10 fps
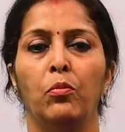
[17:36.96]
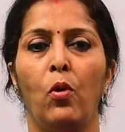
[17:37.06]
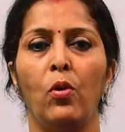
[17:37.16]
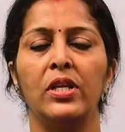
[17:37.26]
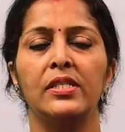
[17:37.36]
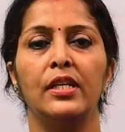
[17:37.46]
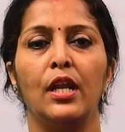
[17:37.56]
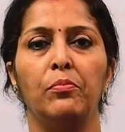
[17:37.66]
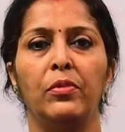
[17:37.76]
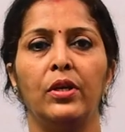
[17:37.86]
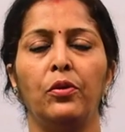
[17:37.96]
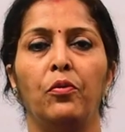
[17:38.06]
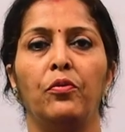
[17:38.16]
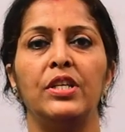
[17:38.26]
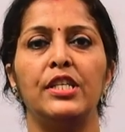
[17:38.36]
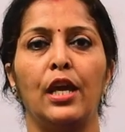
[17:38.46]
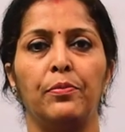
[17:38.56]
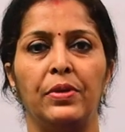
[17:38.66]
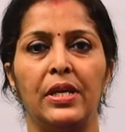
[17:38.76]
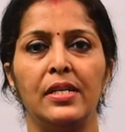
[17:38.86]
Mode is the number which
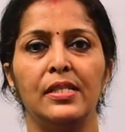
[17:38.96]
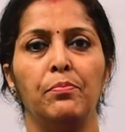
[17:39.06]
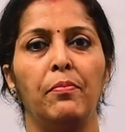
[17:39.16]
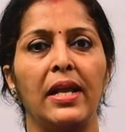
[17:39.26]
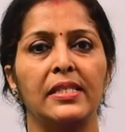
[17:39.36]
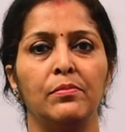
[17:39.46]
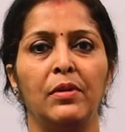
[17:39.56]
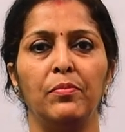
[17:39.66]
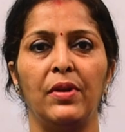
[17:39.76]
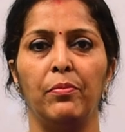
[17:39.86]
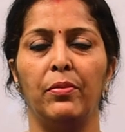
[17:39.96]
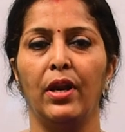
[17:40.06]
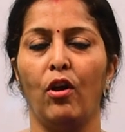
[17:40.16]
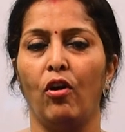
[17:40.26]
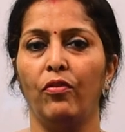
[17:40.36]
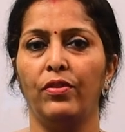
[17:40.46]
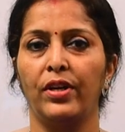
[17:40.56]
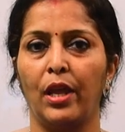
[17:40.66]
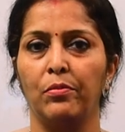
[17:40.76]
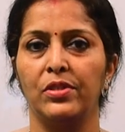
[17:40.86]
appears maximum number of
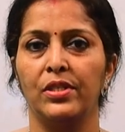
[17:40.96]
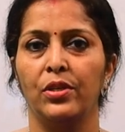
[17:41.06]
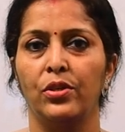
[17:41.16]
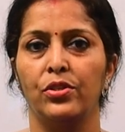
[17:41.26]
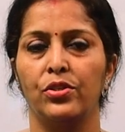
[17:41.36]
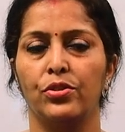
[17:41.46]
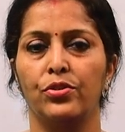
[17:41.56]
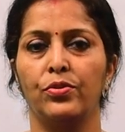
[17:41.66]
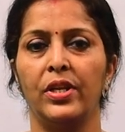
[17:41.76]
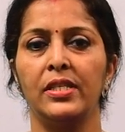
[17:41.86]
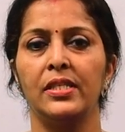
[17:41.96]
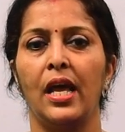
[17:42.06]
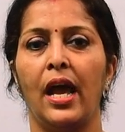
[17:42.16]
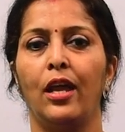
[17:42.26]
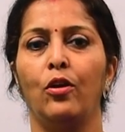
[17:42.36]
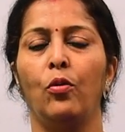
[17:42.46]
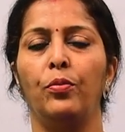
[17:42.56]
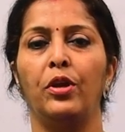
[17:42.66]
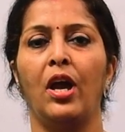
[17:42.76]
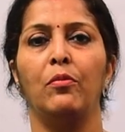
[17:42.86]
times. So students, I
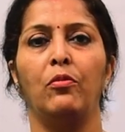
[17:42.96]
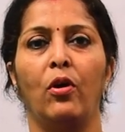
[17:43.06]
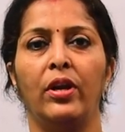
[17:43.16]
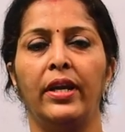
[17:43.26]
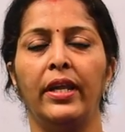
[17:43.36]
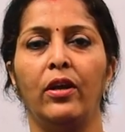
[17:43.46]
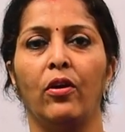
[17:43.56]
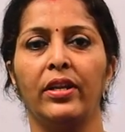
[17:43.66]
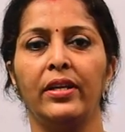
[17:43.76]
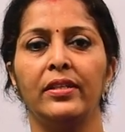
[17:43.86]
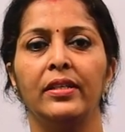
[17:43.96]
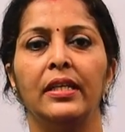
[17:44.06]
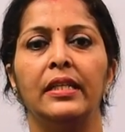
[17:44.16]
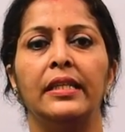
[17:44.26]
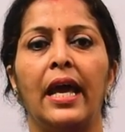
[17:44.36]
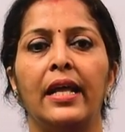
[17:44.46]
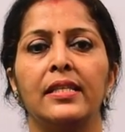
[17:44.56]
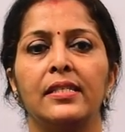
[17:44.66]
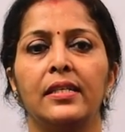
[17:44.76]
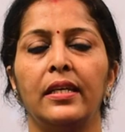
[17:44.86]
hope you have already got it. The
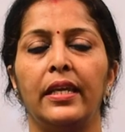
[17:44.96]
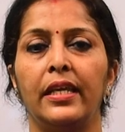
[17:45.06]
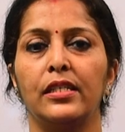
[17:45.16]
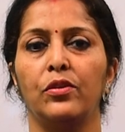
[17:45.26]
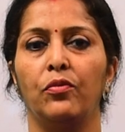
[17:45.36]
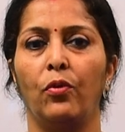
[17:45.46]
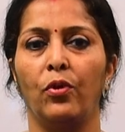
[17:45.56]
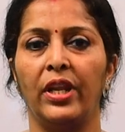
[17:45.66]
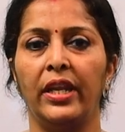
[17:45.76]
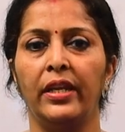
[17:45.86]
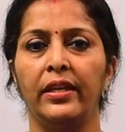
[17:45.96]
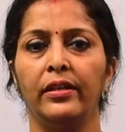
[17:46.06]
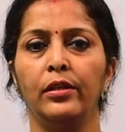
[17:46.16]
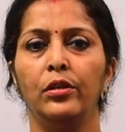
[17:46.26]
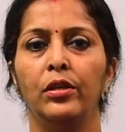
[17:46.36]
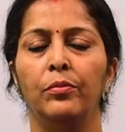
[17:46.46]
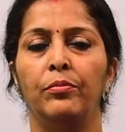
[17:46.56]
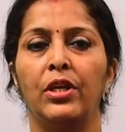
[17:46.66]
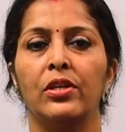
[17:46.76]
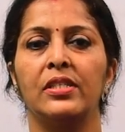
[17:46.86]
answer is 14 here
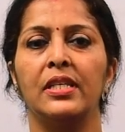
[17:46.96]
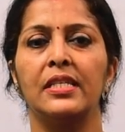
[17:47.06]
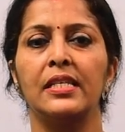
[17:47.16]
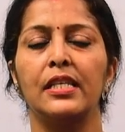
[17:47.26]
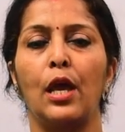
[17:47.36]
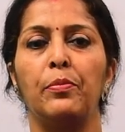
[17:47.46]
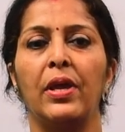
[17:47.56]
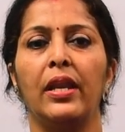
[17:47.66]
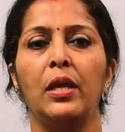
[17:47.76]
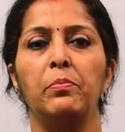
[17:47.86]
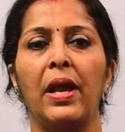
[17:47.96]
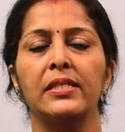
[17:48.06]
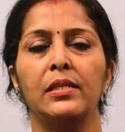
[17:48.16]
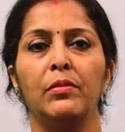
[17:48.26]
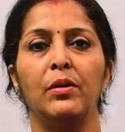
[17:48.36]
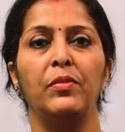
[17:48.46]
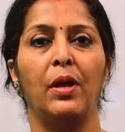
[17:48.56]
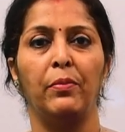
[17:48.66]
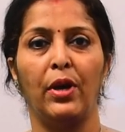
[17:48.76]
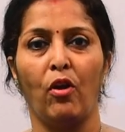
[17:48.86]
because this is appearing maximum
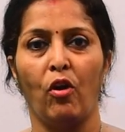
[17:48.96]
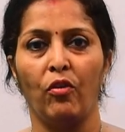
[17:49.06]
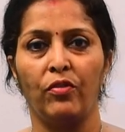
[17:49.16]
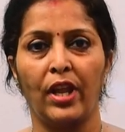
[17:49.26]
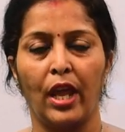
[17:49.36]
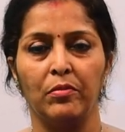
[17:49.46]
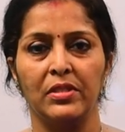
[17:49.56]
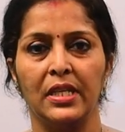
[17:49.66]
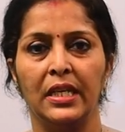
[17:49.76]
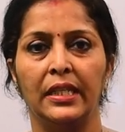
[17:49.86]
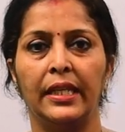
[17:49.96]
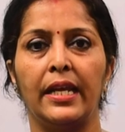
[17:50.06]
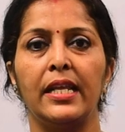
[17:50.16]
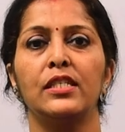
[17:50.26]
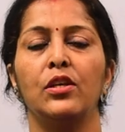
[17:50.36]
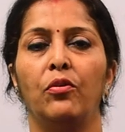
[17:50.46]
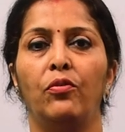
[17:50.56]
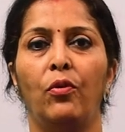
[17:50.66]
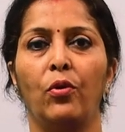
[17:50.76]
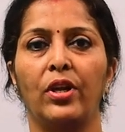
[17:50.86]
number of times, that is
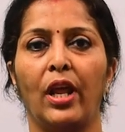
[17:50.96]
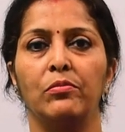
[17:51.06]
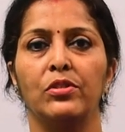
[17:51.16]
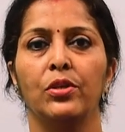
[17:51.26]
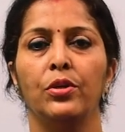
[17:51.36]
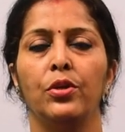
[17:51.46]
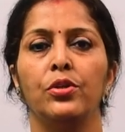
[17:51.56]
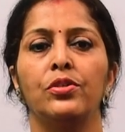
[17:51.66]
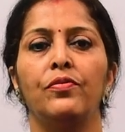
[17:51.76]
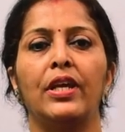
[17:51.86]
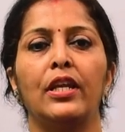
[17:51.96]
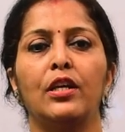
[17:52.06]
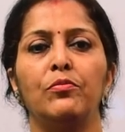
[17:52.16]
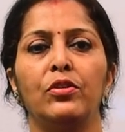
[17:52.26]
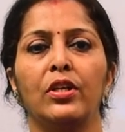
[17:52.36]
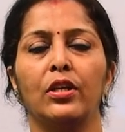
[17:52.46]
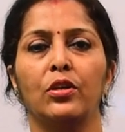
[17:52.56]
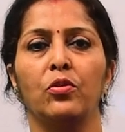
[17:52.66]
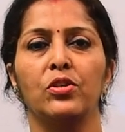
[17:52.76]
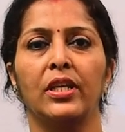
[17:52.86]
4 times. So we can come to the
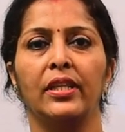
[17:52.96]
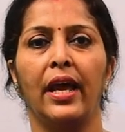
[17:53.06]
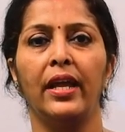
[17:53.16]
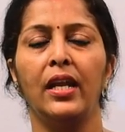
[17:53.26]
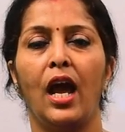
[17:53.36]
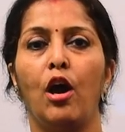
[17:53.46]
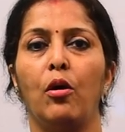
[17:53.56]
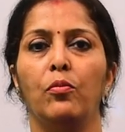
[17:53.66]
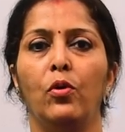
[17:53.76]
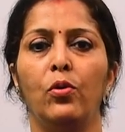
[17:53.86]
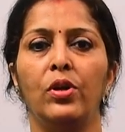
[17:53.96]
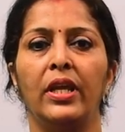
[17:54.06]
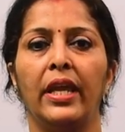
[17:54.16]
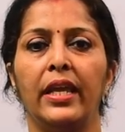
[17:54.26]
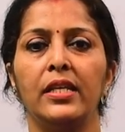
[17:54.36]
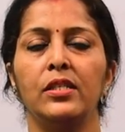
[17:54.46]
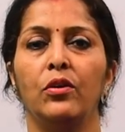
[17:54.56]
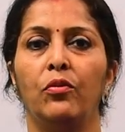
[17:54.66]
conclusion that our mode is